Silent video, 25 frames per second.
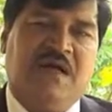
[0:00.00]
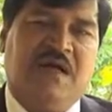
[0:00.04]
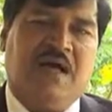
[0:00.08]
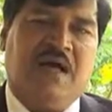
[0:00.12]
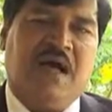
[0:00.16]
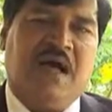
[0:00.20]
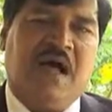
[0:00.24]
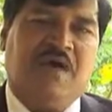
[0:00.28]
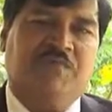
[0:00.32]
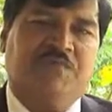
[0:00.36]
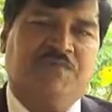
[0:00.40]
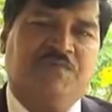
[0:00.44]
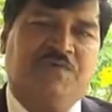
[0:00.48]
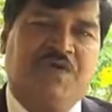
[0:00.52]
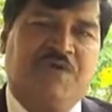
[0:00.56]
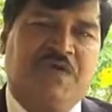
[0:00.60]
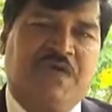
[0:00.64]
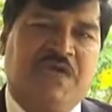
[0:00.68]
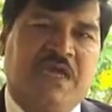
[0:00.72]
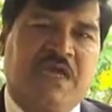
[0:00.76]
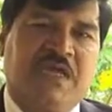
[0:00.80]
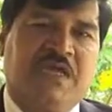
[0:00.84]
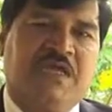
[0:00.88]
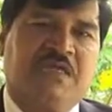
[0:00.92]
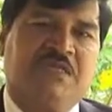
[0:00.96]
I was
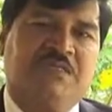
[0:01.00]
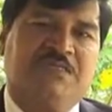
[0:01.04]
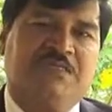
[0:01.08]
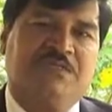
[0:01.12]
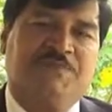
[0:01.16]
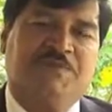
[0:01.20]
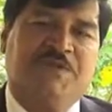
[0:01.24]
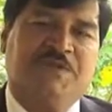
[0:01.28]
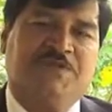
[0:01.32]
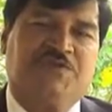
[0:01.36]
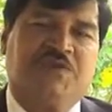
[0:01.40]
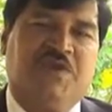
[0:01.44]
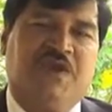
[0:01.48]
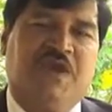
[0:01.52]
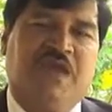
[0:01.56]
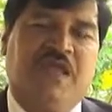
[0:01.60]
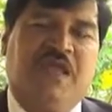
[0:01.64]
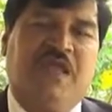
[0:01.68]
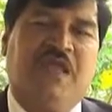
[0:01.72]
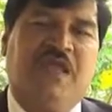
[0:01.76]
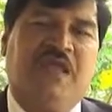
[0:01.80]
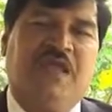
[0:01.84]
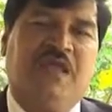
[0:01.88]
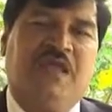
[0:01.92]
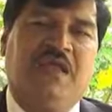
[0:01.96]
working
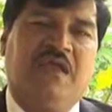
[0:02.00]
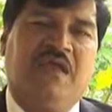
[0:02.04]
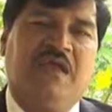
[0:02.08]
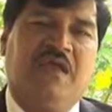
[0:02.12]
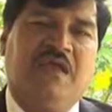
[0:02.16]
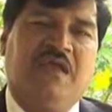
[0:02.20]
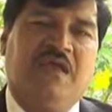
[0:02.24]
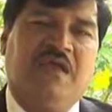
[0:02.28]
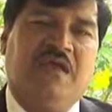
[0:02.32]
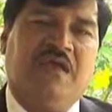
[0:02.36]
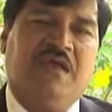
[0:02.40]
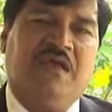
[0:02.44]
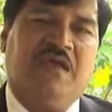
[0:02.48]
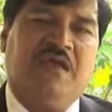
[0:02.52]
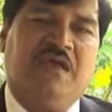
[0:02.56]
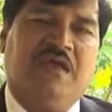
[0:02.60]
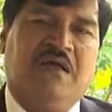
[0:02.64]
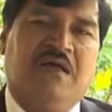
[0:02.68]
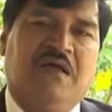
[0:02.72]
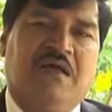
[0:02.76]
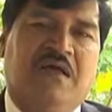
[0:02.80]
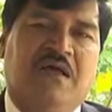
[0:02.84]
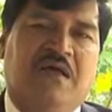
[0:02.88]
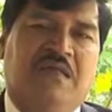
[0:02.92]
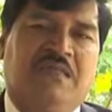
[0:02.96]
especially
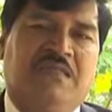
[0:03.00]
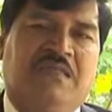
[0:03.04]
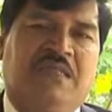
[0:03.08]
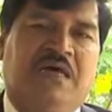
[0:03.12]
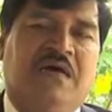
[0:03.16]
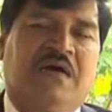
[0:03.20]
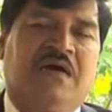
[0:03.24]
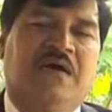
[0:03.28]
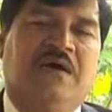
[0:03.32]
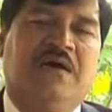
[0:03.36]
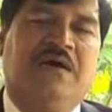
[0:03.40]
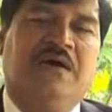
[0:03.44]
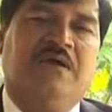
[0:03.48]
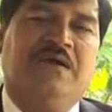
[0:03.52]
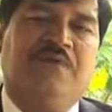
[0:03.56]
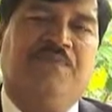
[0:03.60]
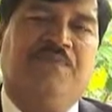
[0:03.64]
in the